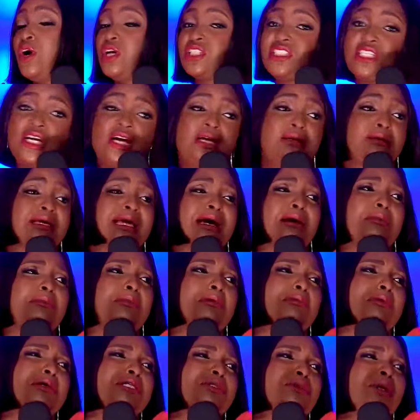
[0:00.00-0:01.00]
So get,
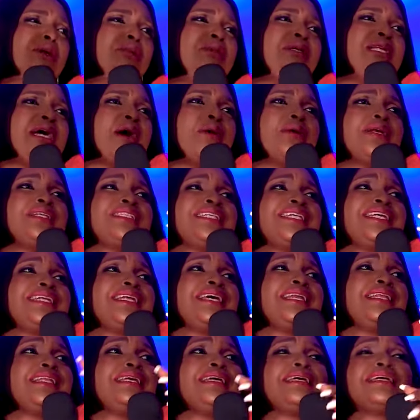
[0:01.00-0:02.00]
which one be that when they say that they
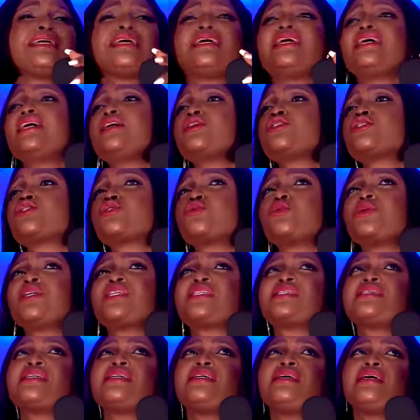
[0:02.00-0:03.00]
leak?
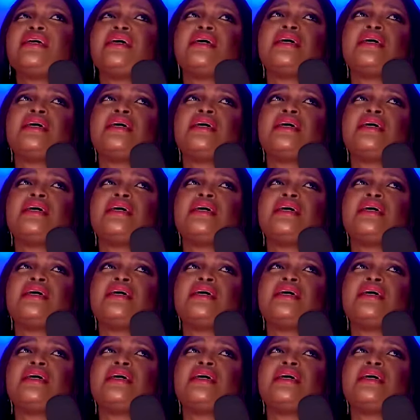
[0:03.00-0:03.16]
Sweetie.